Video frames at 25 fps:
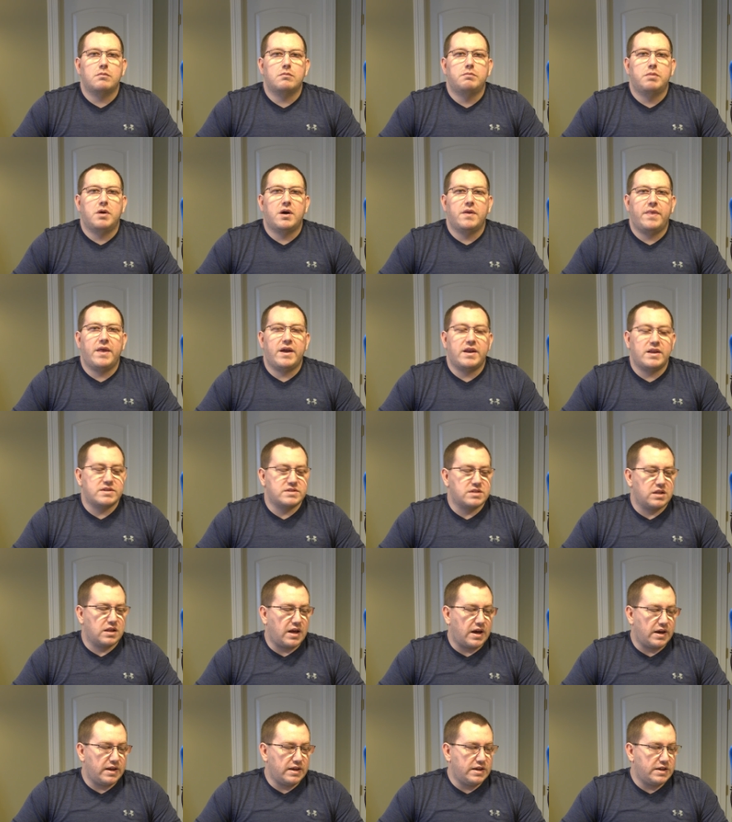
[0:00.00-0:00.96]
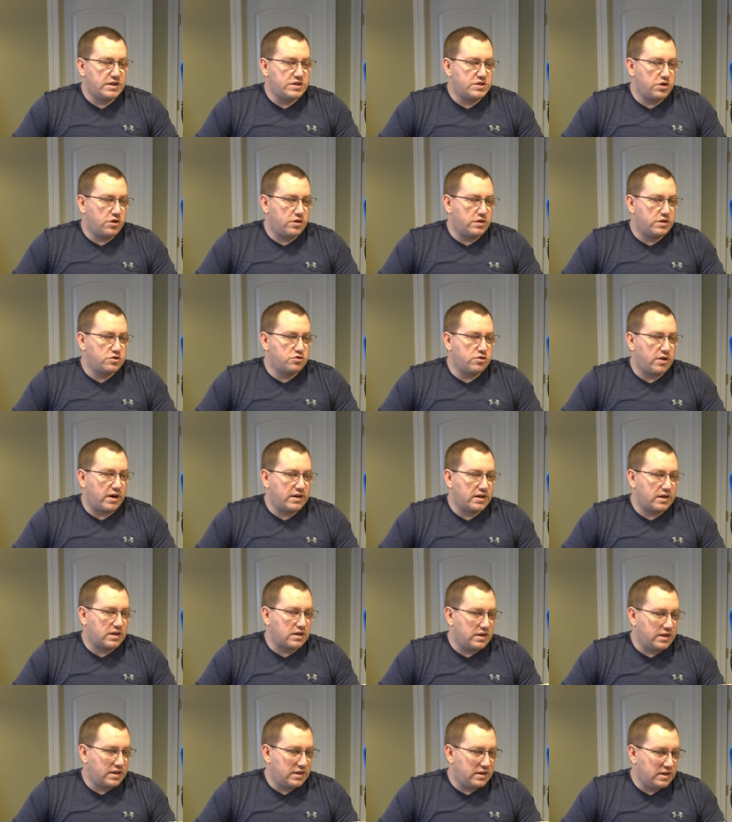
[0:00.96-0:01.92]
But that is a lot easier than trying
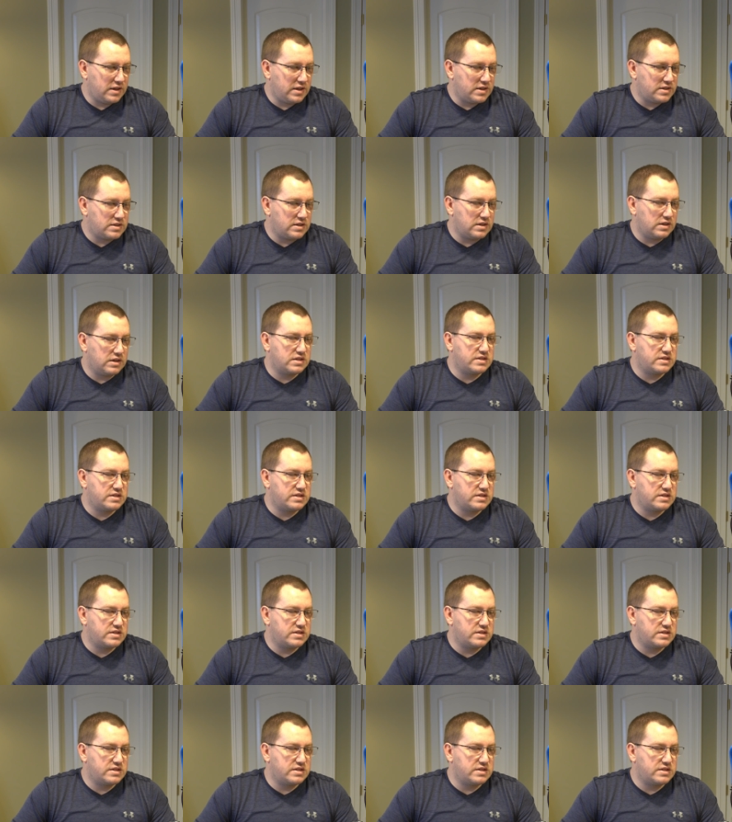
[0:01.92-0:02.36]
to clean these,